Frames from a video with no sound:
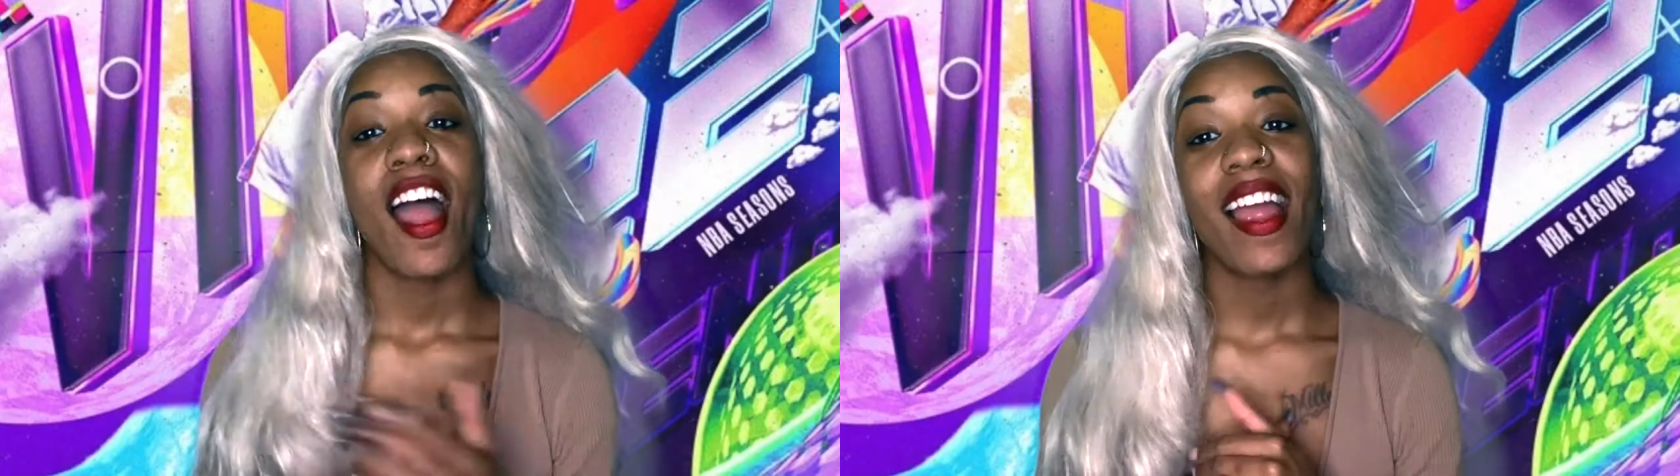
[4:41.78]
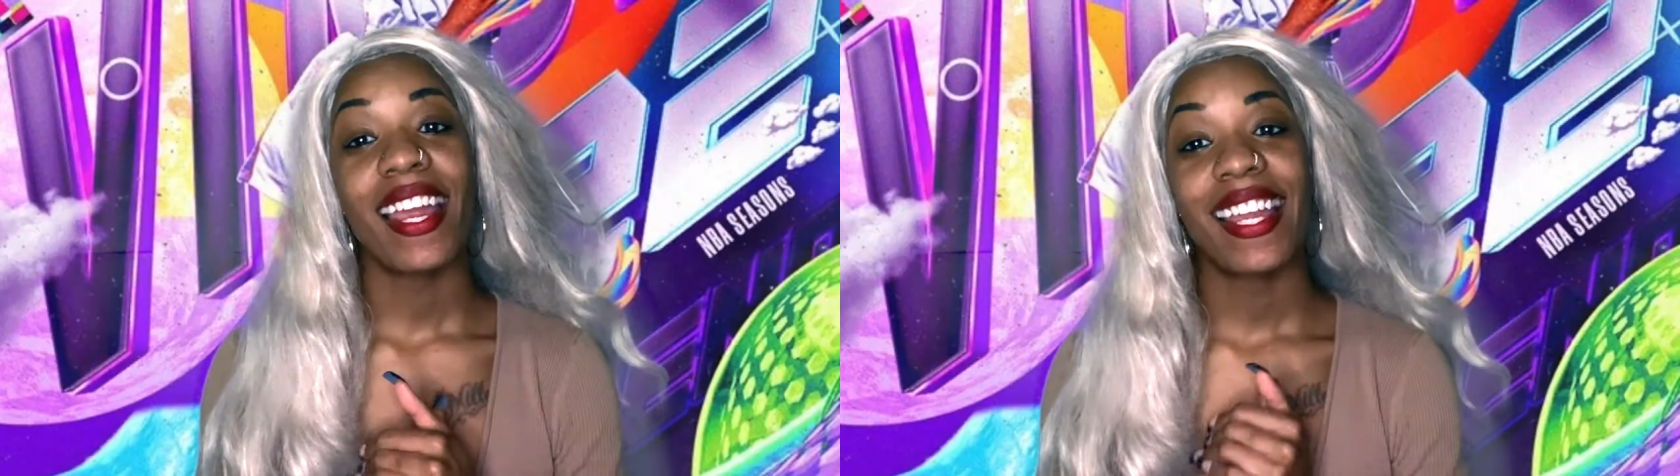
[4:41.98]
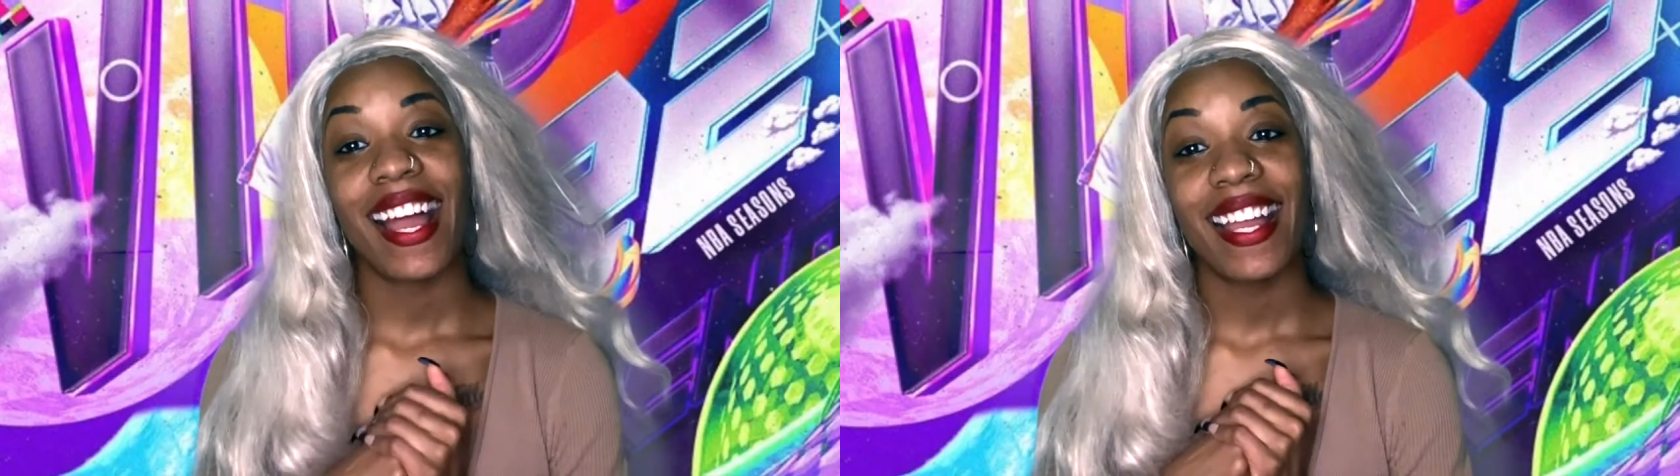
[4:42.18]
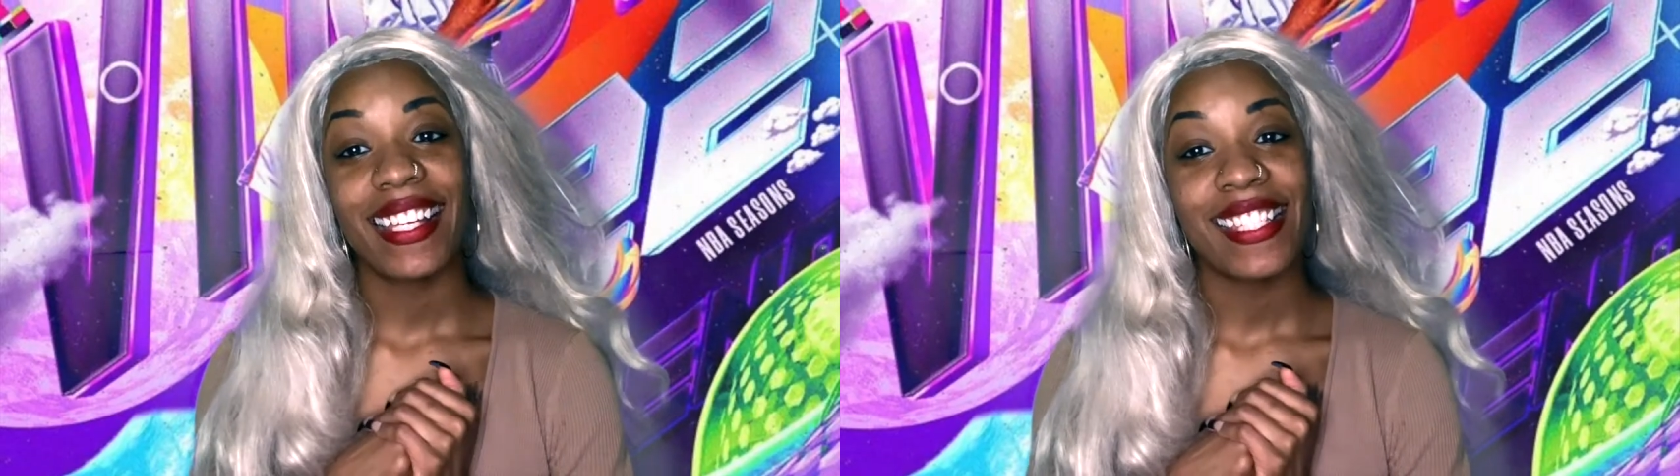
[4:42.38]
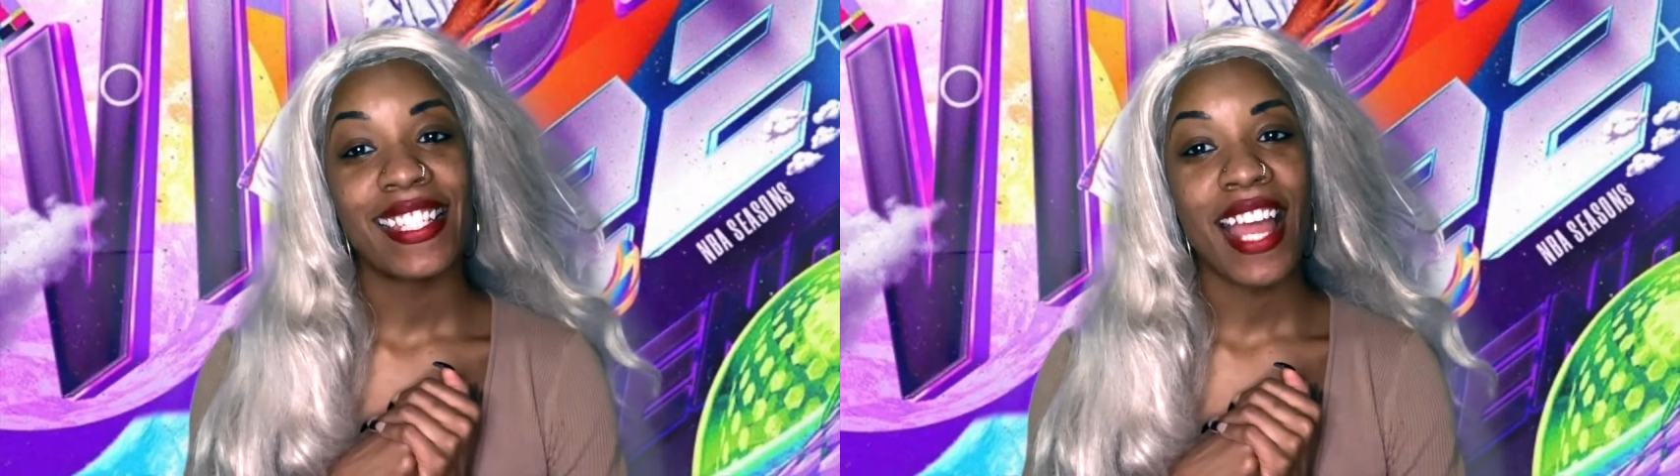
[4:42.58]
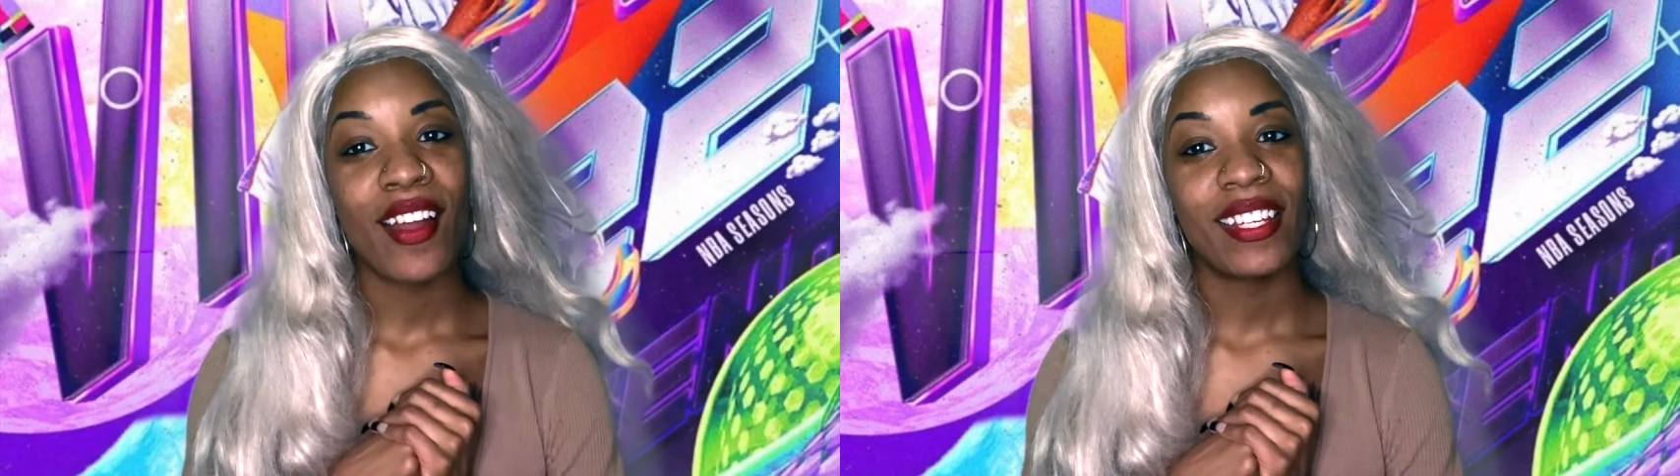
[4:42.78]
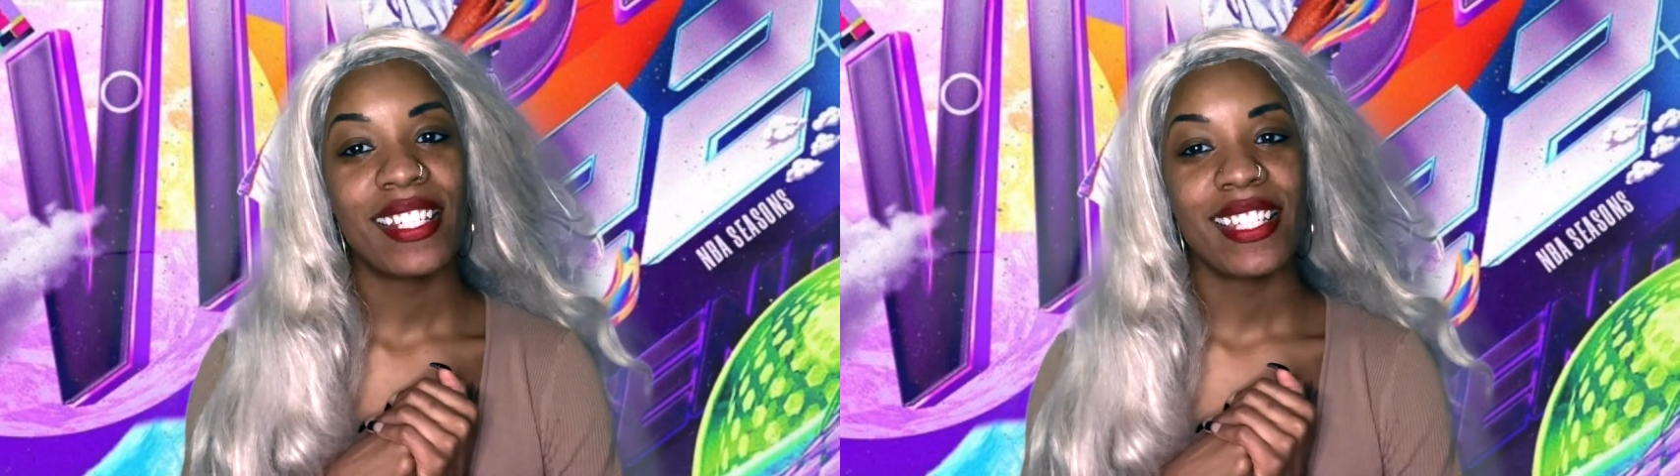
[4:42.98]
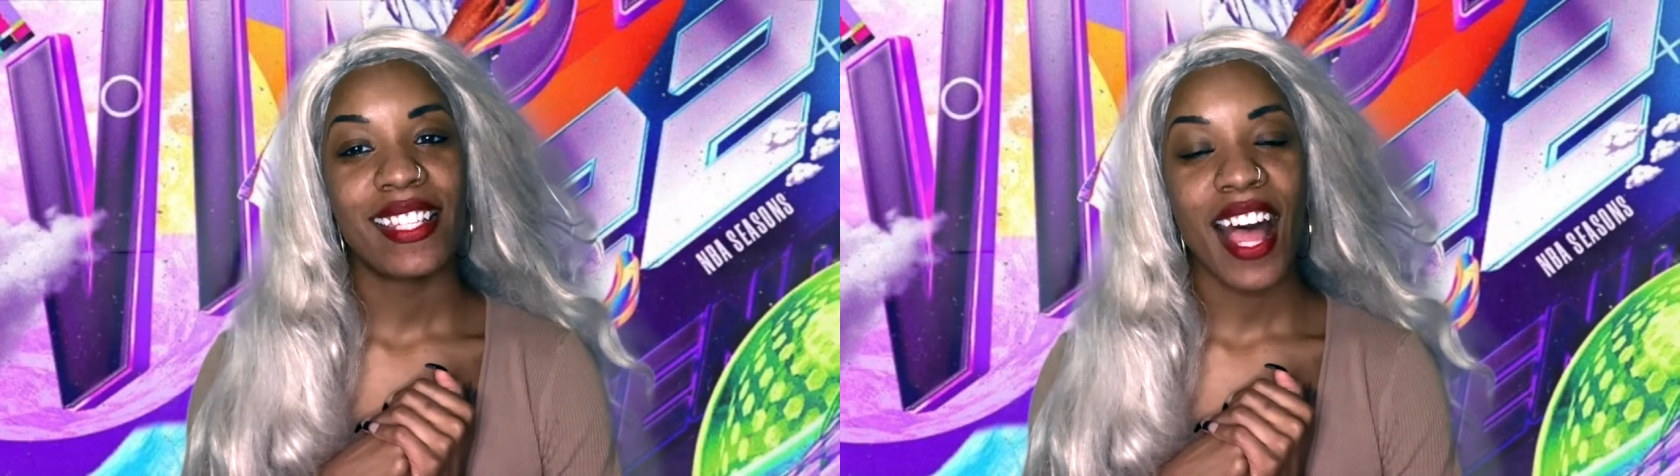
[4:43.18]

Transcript: All right, guys, now it is